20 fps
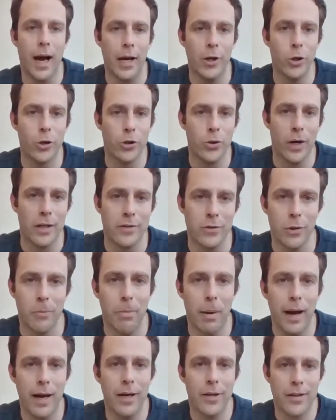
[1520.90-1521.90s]
You trust your
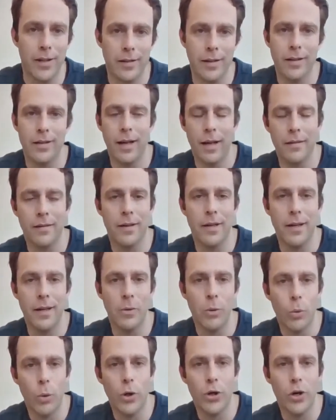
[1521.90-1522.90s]
pilot that
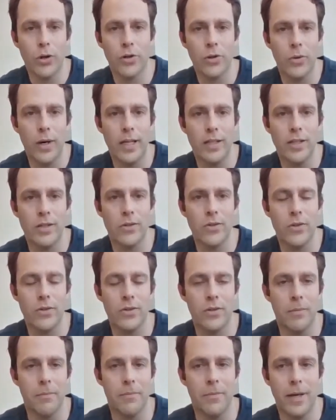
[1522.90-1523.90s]
it will not crash the
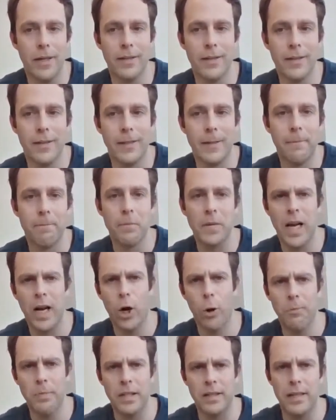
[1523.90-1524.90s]
system, right? I
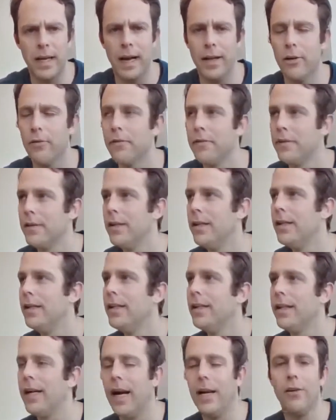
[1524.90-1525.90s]
hope that
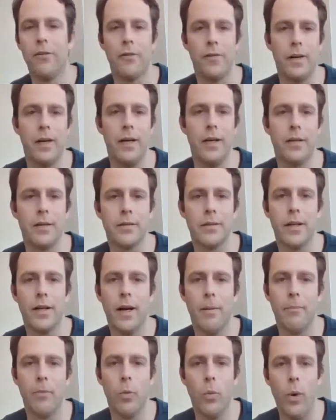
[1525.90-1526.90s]
kind of clears that
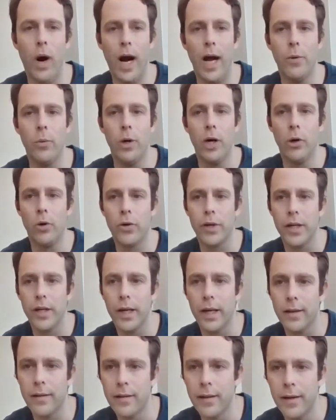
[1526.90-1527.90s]
up, why we're
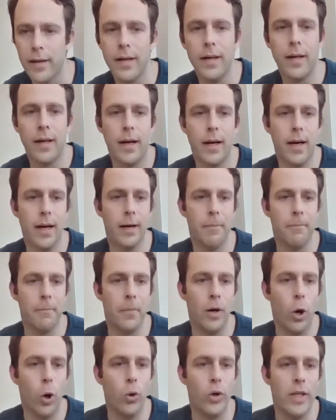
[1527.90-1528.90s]
looking at
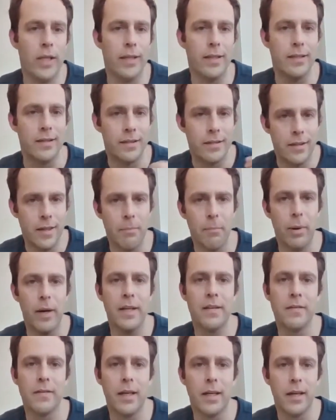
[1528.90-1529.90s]
only these
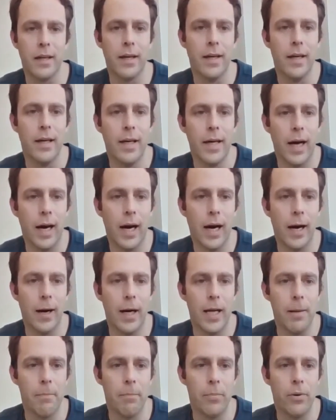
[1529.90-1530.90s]
simplistic
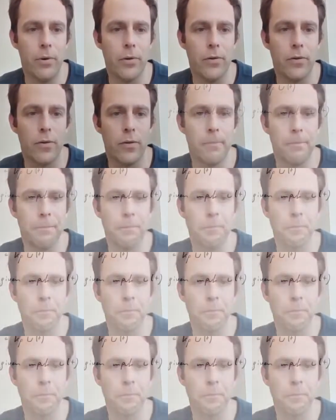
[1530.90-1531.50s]
inputs.